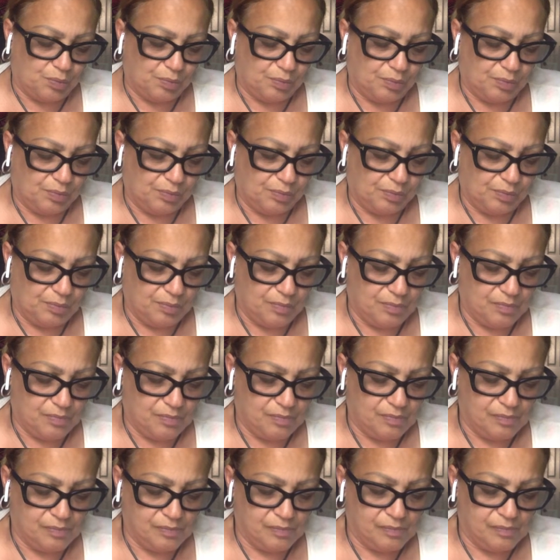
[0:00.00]

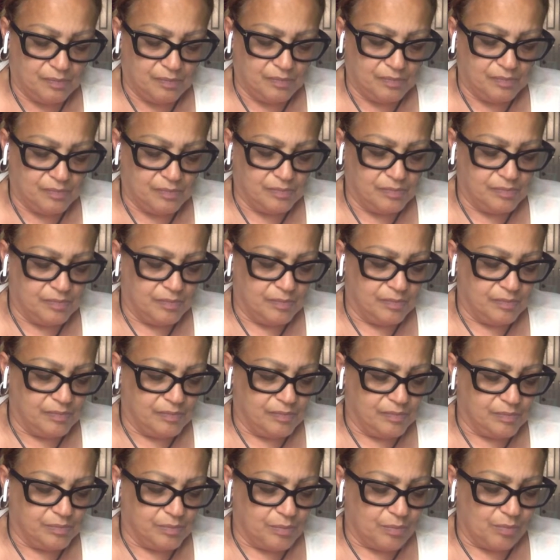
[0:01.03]

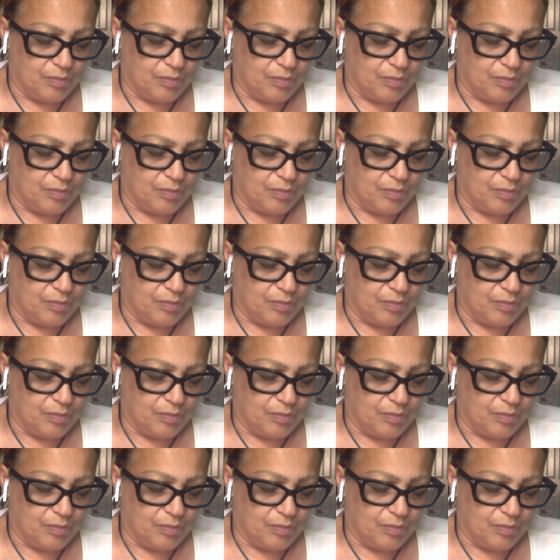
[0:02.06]
(no one is talking)